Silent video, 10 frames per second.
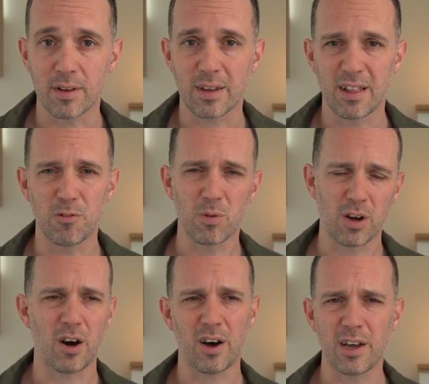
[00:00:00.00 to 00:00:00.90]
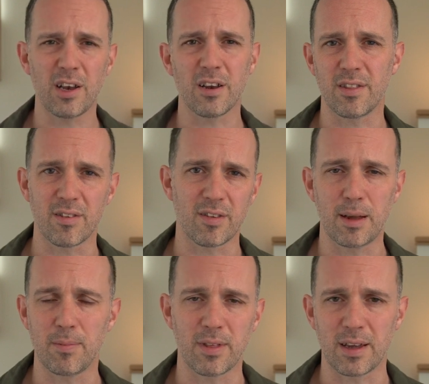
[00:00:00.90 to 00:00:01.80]
Okay, they're all kind of the
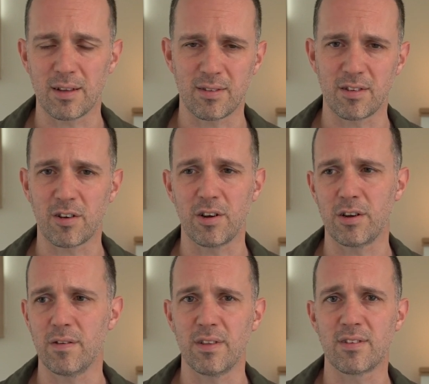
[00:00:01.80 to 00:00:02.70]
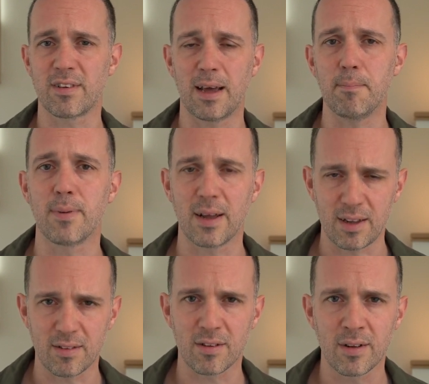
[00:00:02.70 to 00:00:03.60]
same thing. It's this idea of this
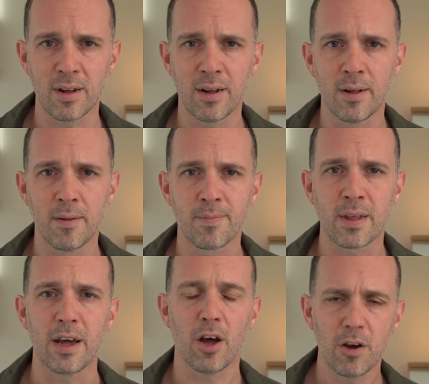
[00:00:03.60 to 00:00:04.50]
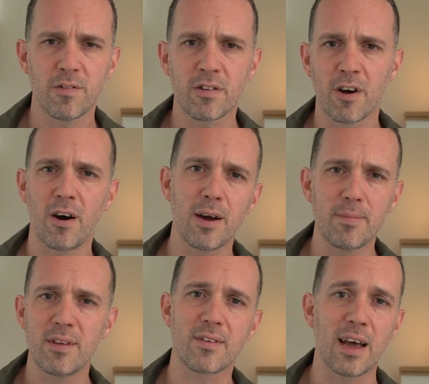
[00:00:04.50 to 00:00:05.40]
template. And over time,
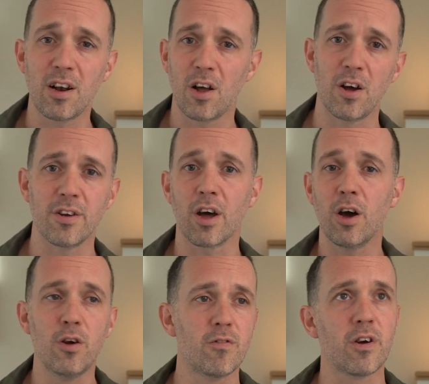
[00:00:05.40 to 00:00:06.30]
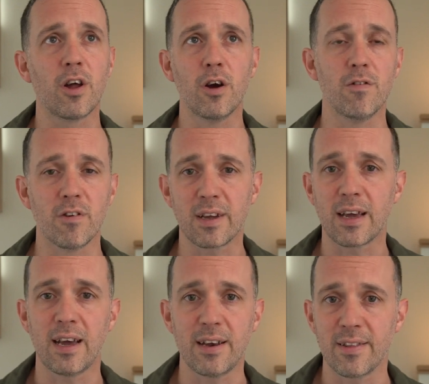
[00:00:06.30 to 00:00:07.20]
these get learned over and over
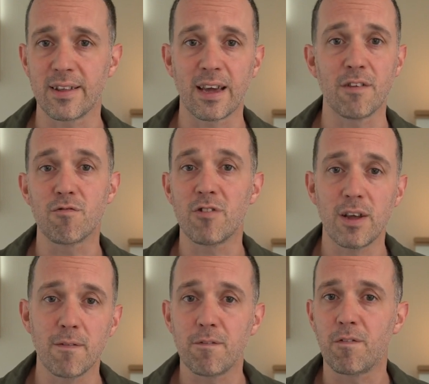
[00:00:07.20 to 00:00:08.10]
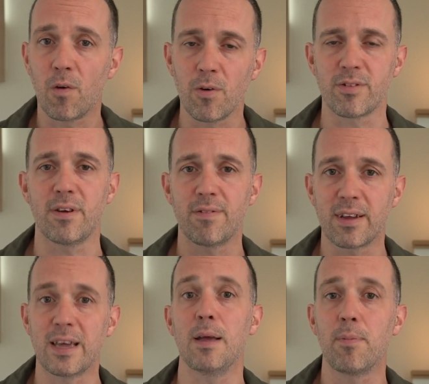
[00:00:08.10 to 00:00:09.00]
again, and they get reinforced if they
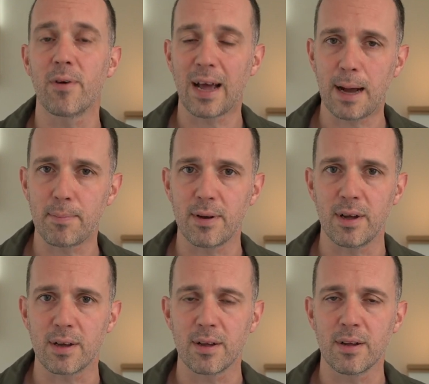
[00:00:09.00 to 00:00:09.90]
keep on happening.